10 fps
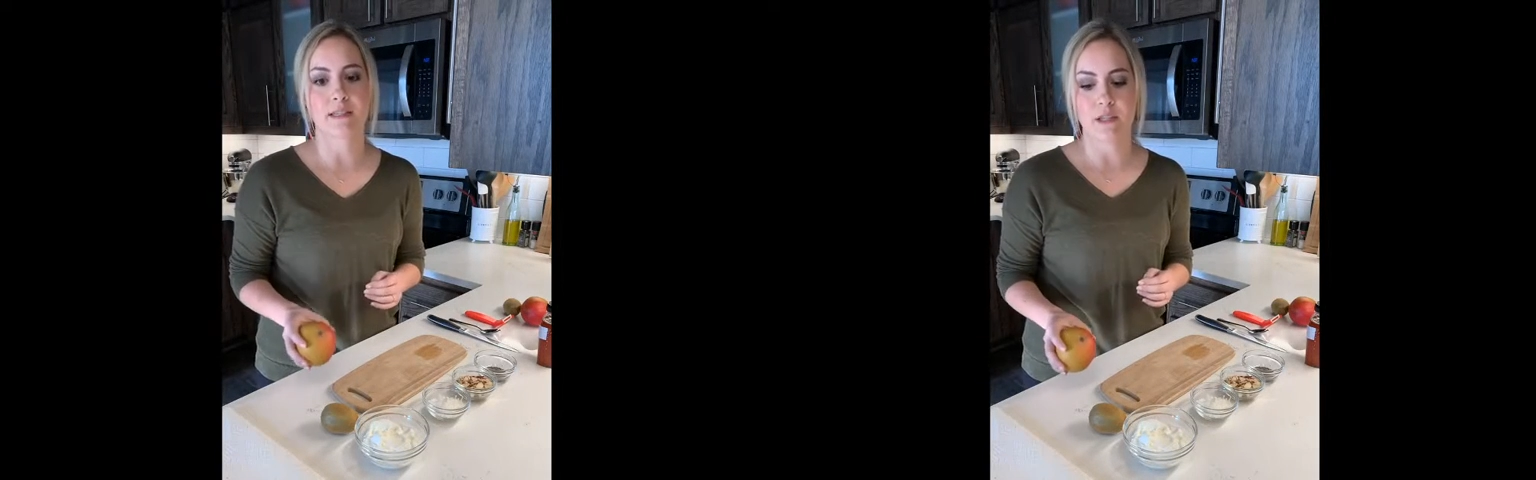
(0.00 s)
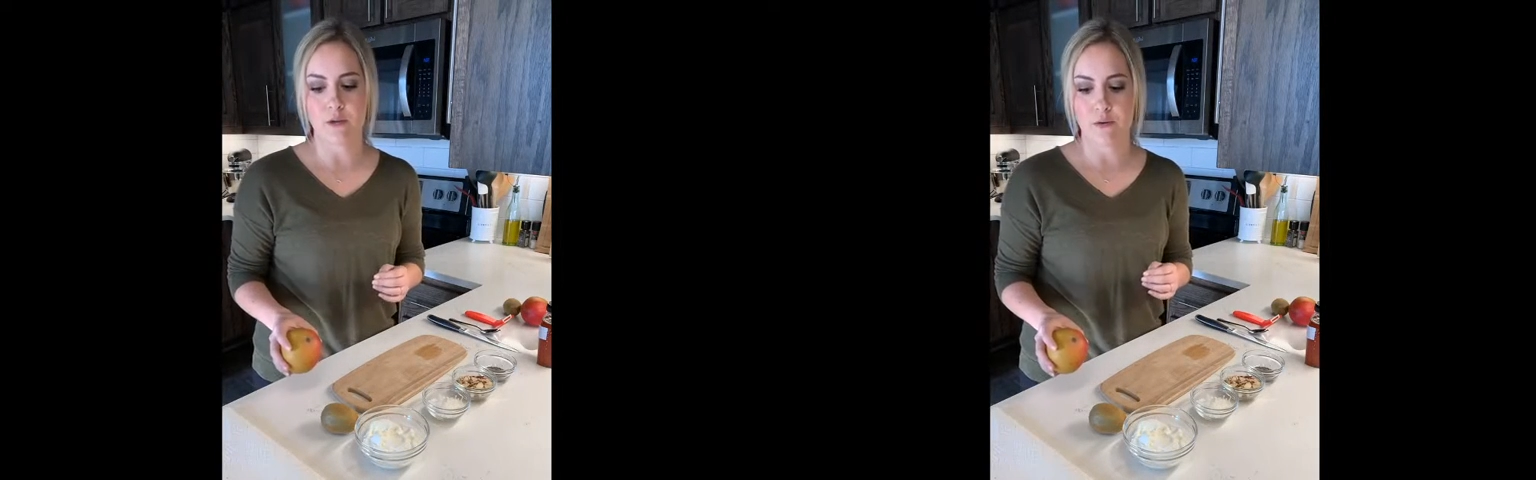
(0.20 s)

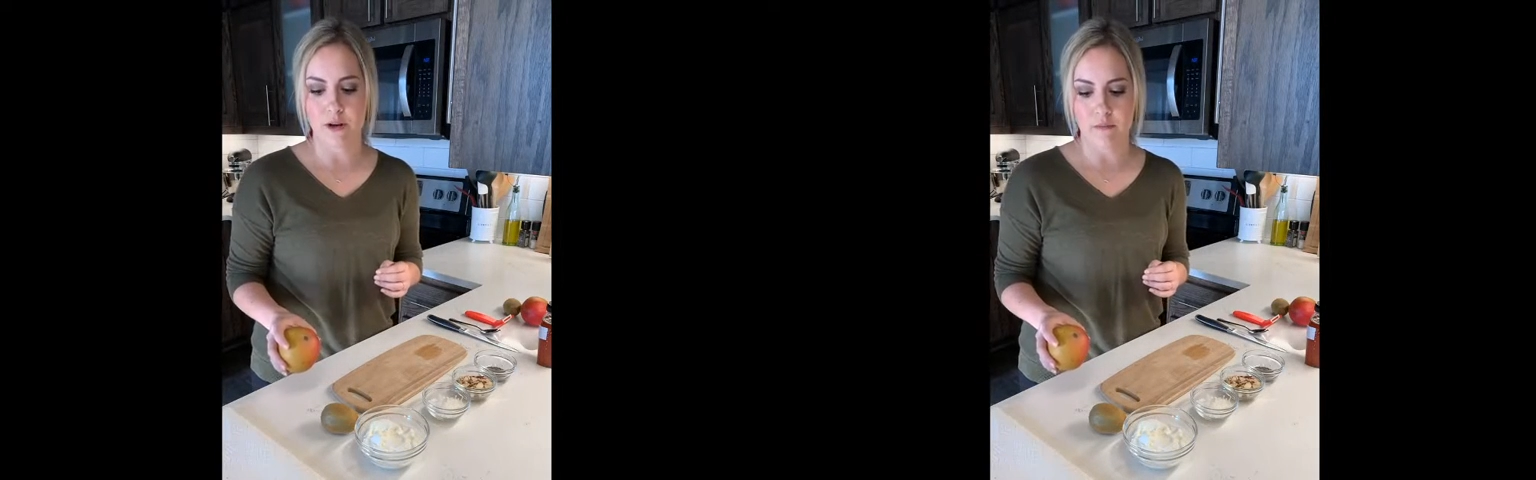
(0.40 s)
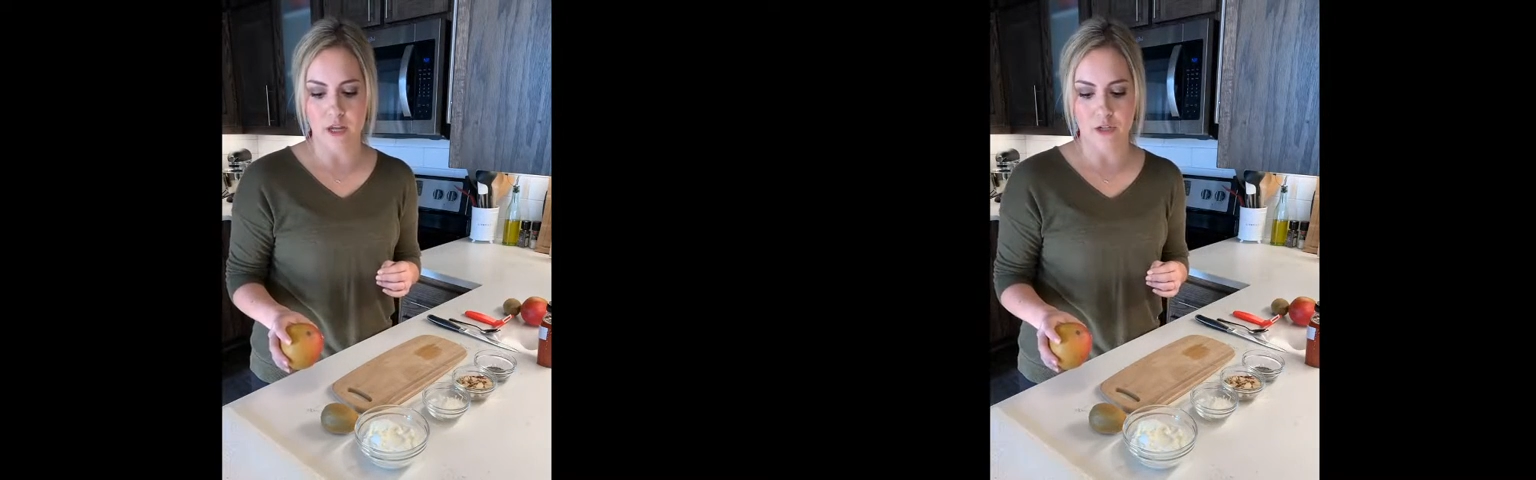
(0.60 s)
So you want to
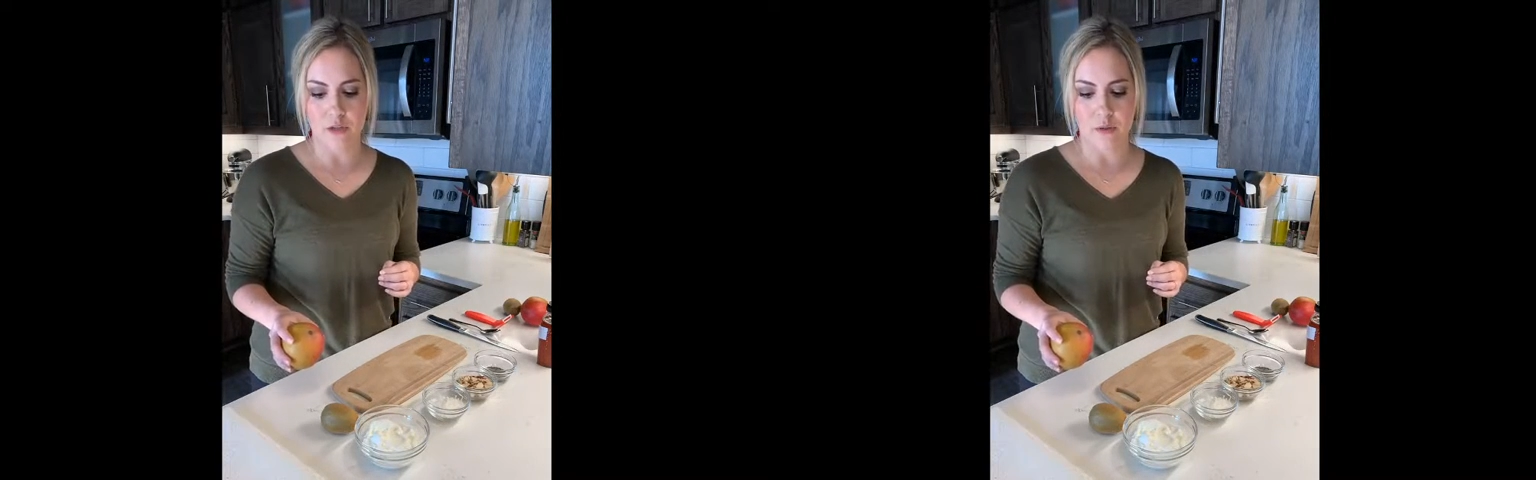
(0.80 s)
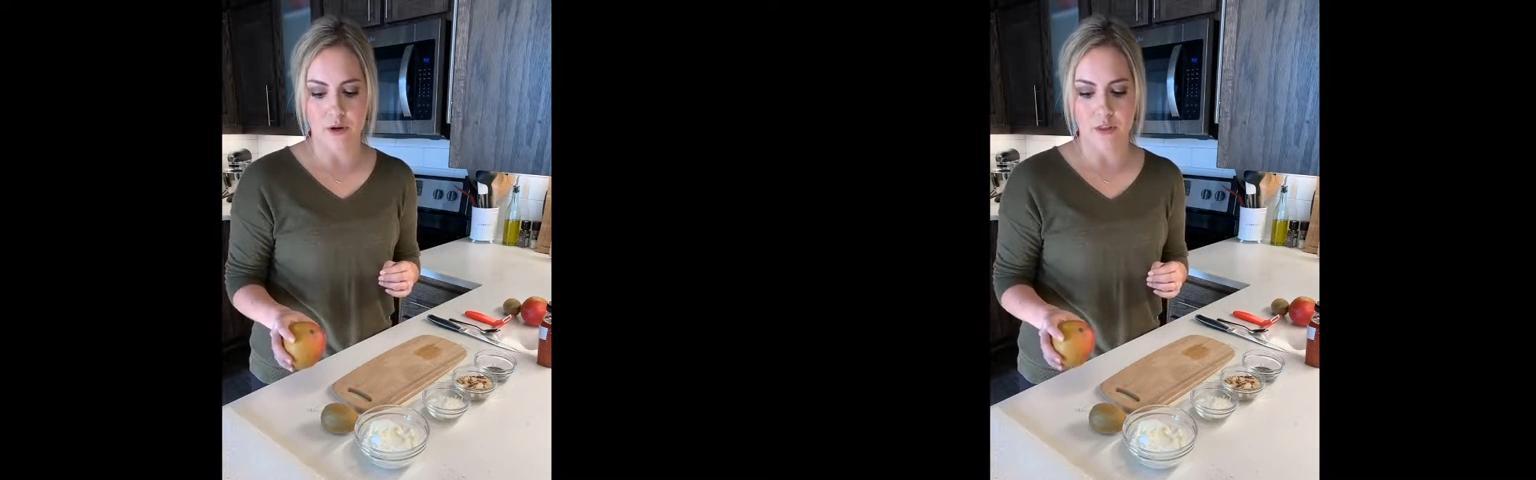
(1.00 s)
make
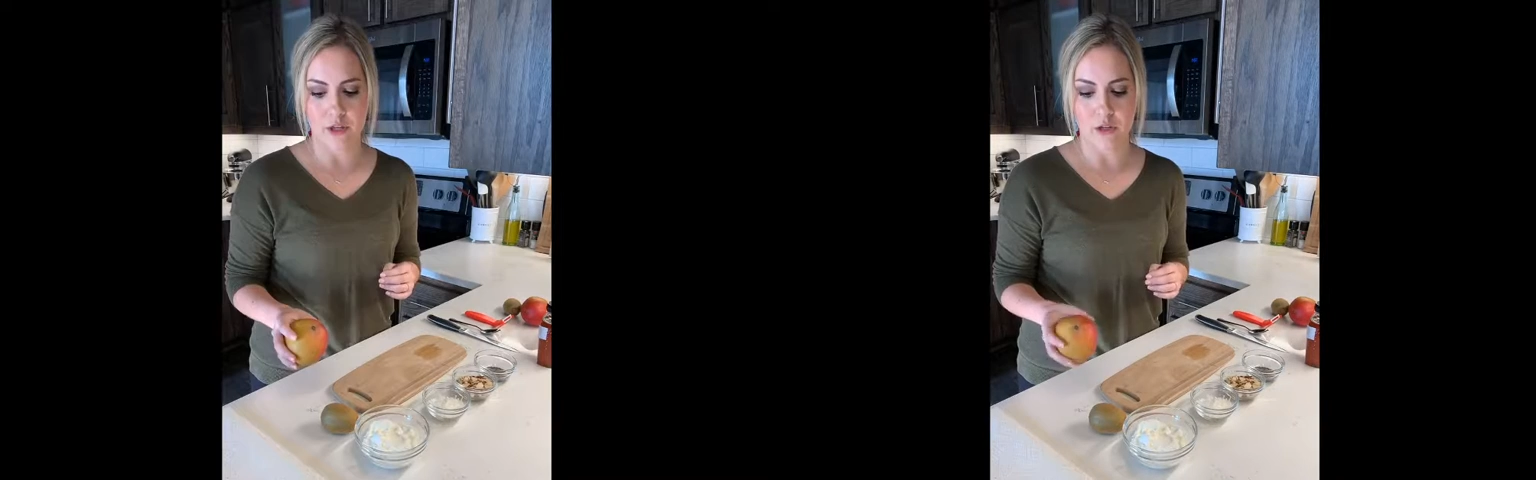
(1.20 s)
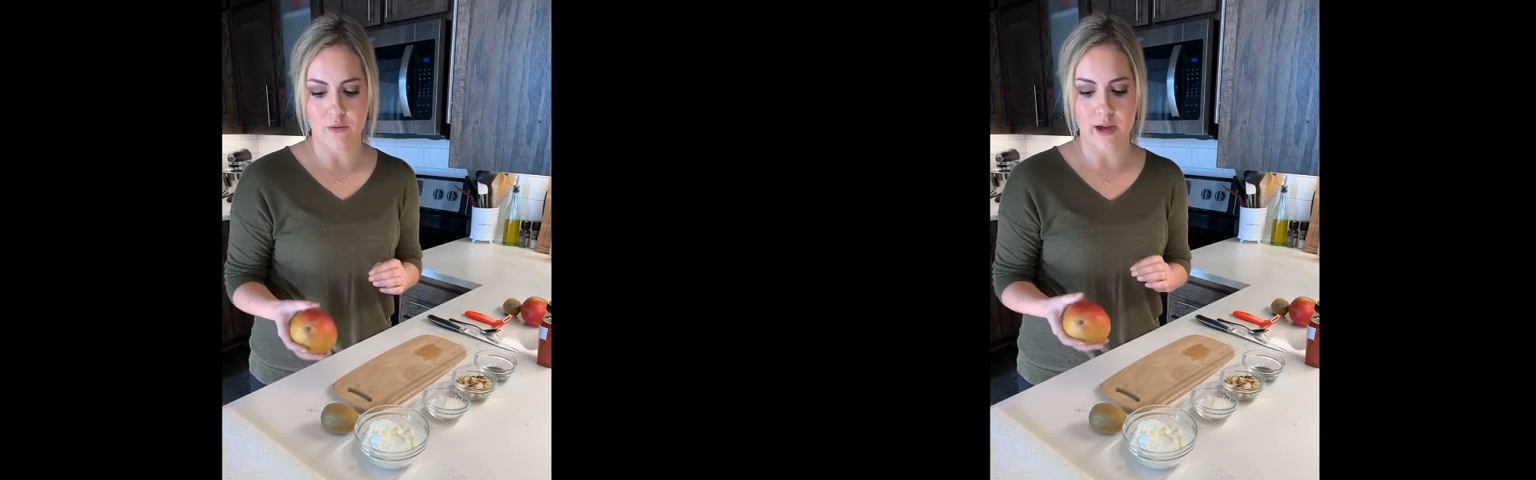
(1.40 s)
sure
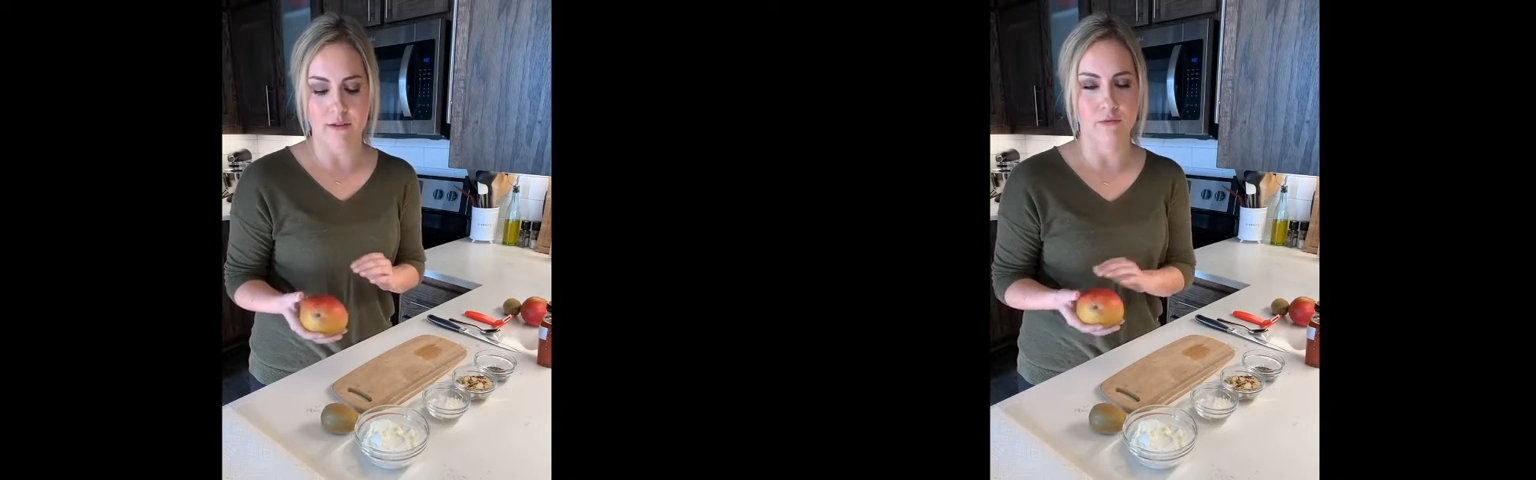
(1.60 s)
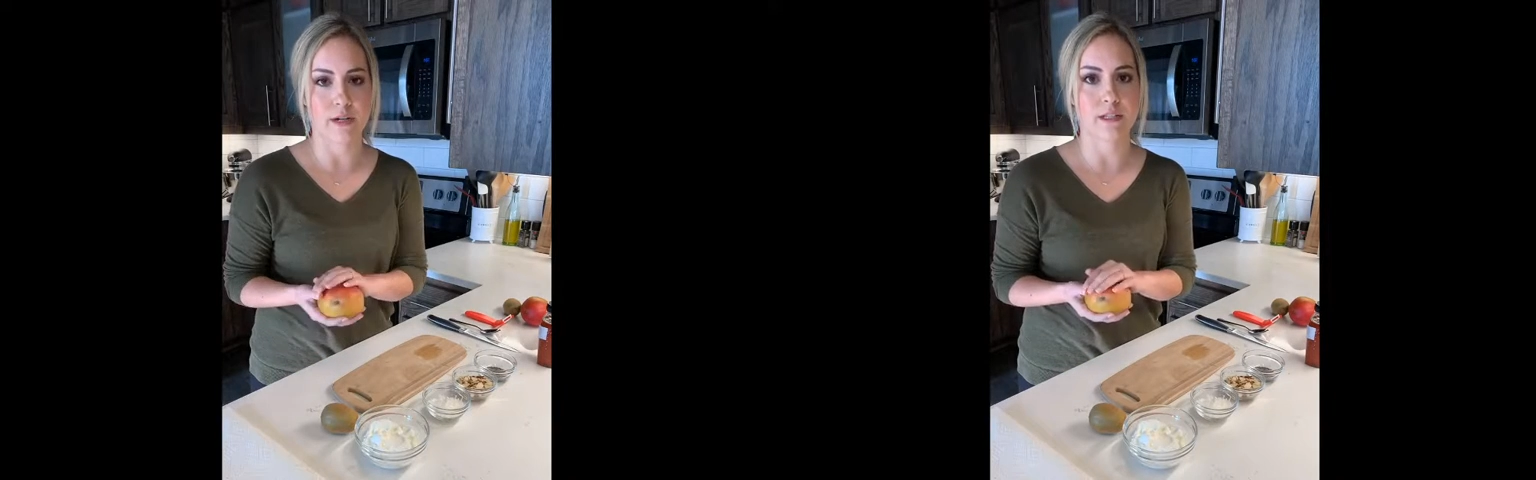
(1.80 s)
that you
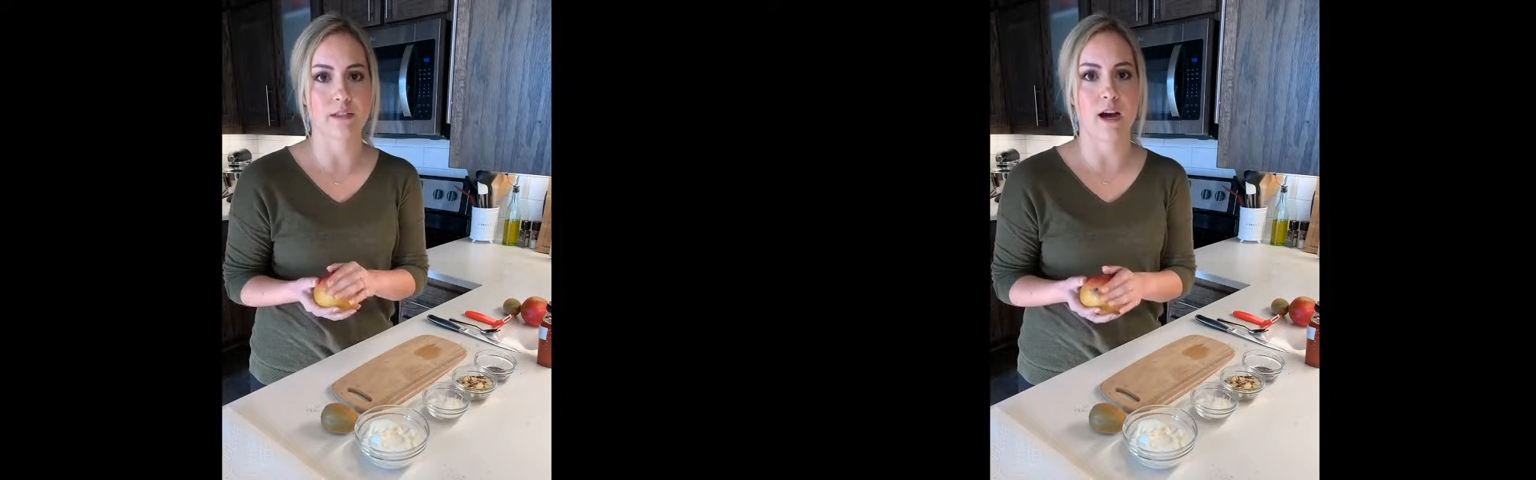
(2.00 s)
have rinsed